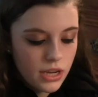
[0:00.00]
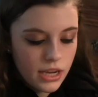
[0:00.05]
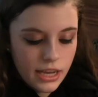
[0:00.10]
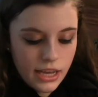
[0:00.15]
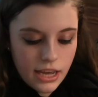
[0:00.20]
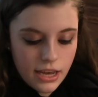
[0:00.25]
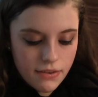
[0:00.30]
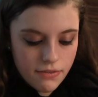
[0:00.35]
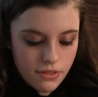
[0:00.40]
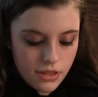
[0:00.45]
I
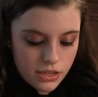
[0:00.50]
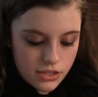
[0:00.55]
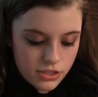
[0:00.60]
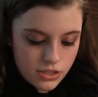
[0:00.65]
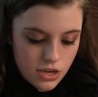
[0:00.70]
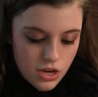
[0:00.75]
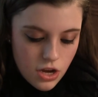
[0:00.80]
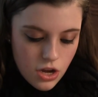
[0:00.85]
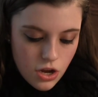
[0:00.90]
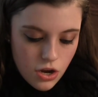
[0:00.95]
have
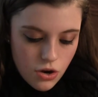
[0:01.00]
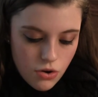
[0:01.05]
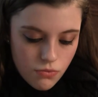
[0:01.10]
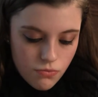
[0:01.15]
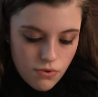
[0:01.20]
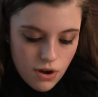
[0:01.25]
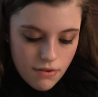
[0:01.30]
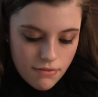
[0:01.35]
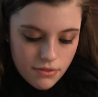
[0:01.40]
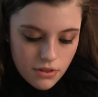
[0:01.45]
this
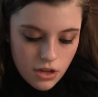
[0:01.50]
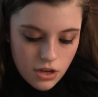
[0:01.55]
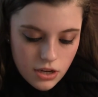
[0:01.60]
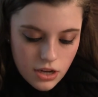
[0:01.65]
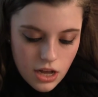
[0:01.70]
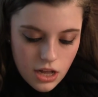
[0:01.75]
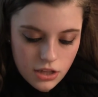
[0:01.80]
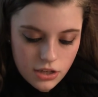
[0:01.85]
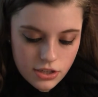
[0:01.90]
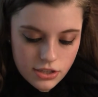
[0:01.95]
Revlon
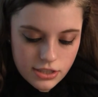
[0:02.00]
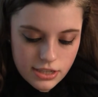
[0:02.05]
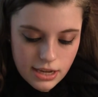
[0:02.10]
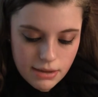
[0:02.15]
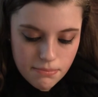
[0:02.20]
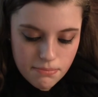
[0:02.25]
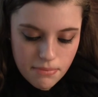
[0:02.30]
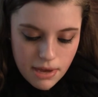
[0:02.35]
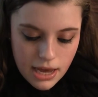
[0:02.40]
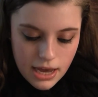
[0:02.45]
Color Stay
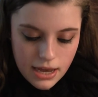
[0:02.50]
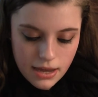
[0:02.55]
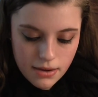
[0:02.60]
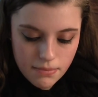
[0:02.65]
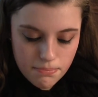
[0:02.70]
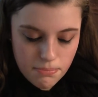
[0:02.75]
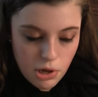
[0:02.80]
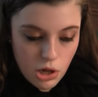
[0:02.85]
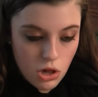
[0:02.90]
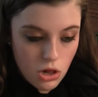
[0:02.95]

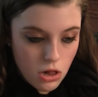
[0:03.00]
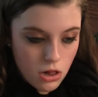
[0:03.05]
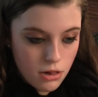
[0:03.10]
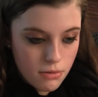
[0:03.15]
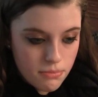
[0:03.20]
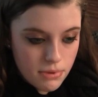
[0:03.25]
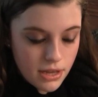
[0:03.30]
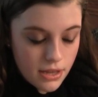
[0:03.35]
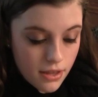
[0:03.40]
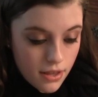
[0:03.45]
Matte
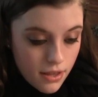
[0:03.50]
Balm,